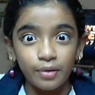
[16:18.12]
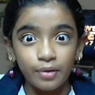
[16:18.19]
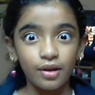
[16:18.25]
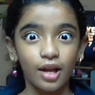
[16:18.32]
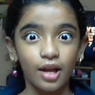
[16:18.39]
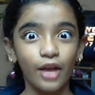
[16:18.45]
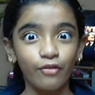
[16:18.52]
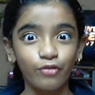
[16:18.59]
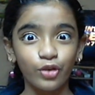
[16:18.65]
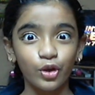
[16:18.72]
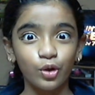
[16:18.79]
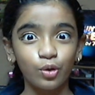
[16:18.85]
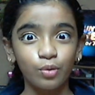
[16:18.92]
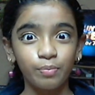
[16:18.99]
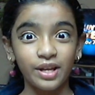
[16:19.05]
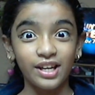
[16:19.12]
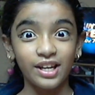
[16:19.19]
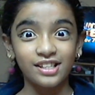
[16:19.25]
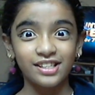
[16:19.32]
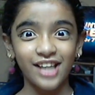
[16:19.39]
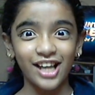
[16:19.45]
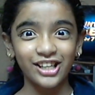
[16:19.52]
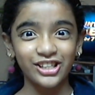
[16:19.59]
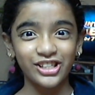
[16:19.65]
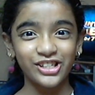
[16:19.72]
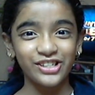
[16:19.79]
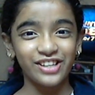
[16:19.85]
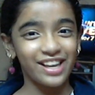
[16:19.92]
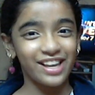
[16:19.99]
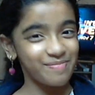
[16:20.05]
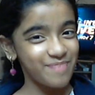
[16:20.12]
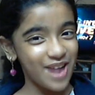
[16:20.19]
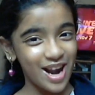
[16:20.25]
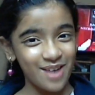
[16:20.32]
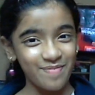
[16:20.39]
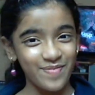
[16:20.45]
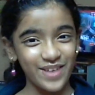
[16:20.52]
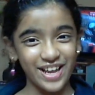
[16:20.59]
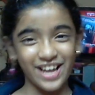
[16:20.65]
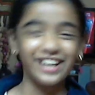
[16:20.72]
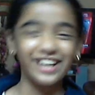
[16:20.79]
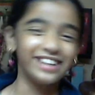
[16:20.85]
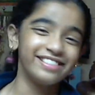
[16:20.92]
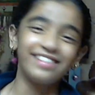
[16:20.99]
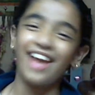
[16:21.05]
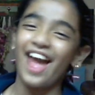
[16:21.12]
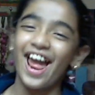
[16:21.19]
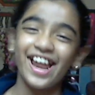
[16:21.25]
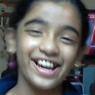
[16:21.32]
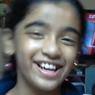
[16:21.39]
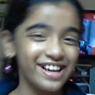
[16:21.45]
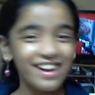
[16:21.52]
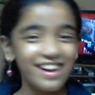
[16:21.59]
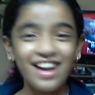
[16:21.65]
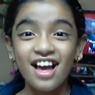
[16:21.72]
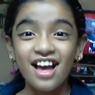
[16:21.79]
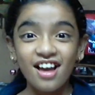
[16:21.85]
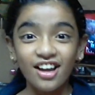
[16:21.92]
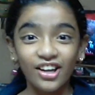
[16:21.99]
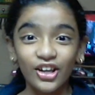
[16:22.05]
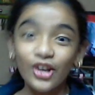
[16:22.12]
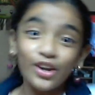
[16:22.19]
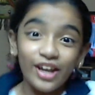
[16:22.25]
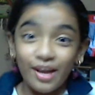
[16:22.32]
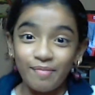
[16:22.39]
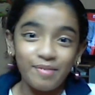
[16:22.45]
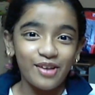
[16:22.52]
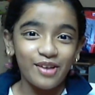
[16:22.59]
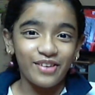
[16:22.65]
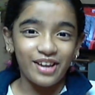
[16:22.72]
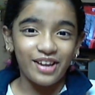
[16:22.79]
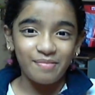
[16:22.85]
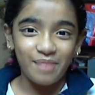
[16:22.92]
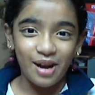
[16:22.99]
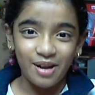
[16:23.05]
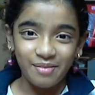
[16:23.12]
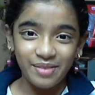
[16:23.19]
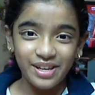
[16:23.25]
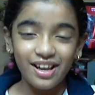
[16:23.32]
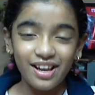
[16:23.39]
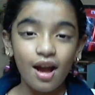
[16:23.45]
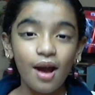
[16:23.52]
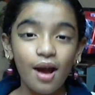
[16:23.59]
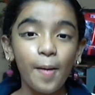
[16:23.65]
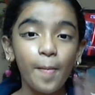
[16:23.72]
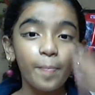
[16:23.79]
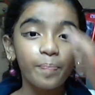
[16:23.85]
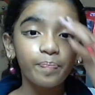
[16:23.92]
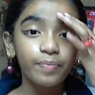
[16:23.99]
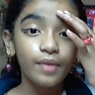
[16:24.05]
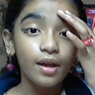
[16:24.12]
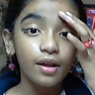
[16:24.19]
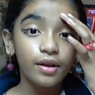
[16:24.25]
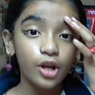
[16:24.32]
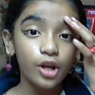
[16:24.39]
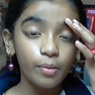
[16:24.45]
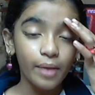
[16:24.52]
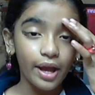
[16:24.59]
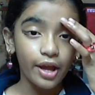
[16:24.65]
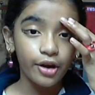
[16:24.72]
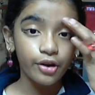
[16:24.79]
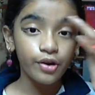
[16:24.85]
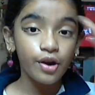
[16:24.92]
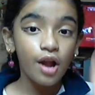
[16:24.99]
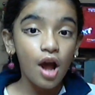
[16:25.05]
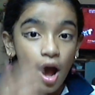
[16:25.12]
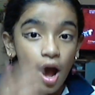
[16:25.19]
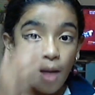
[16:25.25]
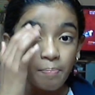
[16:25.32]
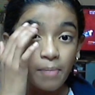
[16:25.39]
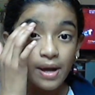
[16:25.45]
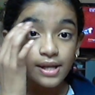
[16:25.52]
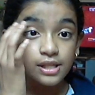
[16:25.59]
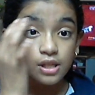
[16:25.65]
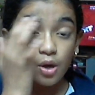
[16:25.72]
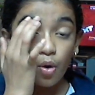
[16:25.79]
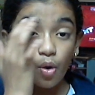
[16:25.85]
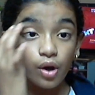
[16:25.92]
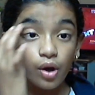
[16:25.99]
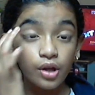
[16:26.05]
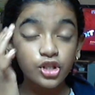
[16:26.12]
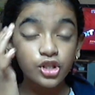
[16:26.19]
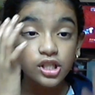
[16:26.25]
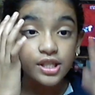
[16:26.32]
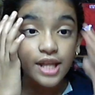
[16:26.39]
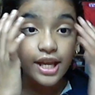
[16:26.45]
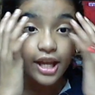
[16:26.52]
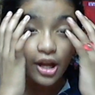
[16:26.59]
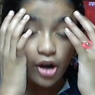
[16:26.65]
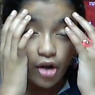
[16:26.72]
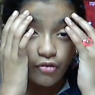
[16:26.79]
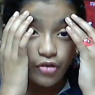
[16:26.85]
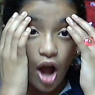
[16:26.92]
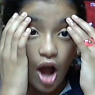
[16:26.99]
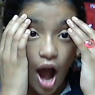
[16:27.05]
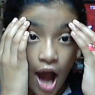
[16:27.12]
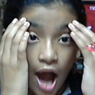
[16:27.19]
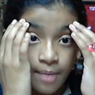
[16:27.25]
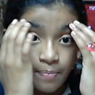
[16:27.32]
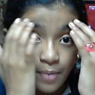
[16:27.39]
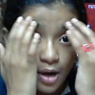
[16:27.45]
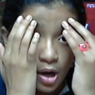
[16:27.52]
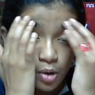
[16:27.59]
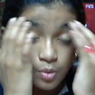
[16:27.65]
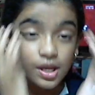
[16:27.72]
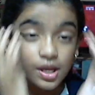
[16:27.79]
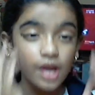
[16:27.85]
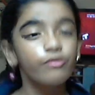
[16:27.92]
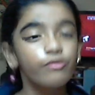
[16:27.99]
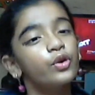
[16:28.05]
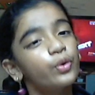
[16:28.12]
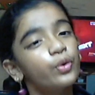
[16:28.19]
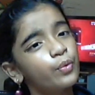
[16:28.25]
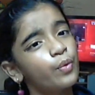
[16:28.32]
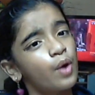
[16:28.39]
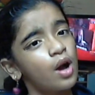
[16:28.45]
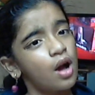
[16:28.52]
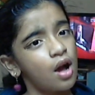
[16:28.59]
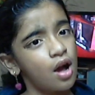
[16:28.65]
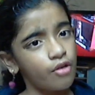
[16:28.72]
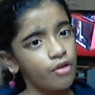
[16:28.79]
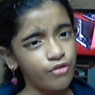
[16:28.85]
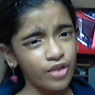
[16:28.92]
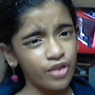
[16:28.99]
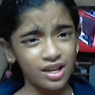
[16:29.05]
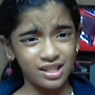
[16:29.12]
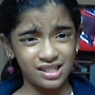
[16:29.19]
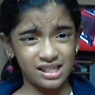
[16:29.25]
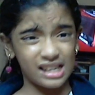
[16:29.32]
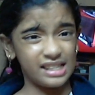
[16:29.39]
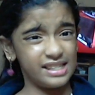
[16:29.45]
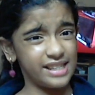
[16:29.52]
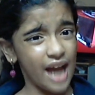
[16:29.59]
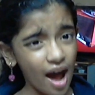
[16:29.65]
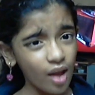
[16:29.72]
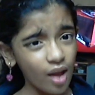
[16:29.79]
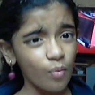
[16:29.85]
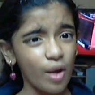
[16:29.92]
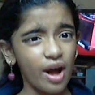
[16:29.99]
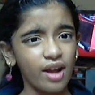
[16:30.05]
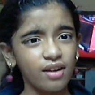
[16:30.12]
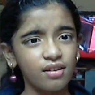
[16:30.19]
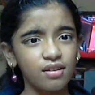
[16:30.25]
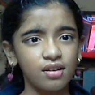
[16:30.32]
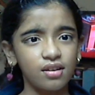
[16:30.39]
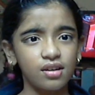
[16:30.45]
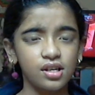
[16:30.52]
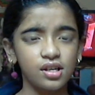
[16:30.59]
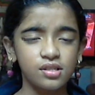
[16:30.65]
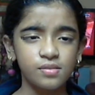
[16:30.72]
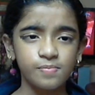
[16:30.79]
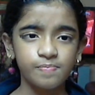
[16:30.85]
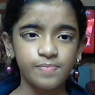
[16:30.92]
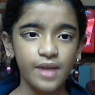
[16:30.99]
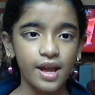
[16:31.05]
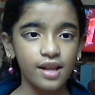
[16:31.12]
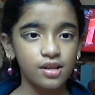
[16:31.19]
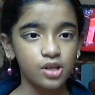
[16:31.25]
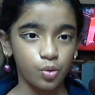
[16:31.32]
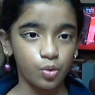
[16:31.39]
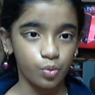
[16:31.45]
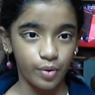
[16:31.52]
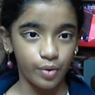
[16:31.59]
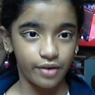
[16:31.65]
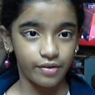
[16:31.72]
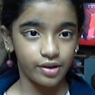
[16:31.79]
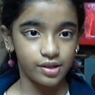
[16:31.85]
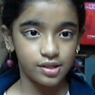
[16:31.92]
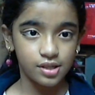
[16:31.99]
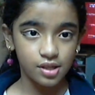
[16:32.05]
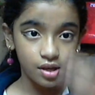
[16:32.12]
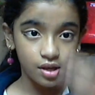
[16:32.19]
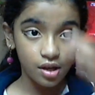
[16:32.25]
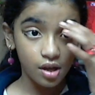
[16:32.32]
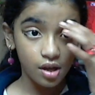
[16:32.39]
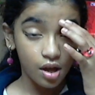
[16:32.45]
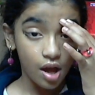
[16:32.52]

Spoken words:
But if you be a statue like a Barbie, then you can be a real Barbie, no matter. But just take care of your eyebrows. If you feel it's a dull one, then don't wear it.